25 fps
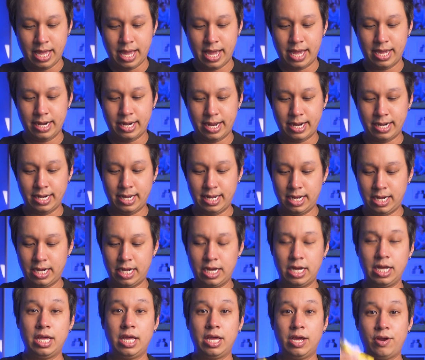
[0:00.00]
And then
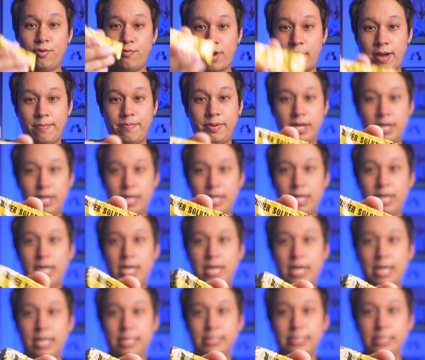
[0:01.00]

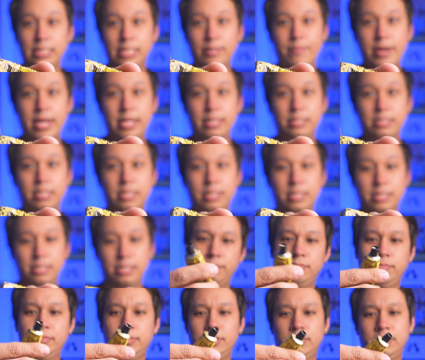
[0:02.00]
rubber cement,
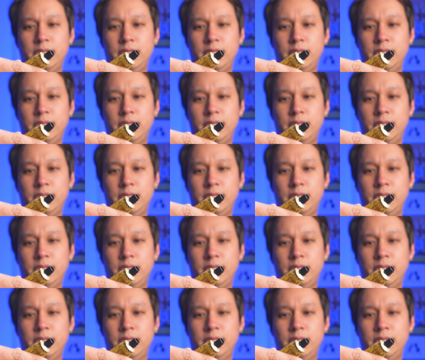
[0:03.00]
is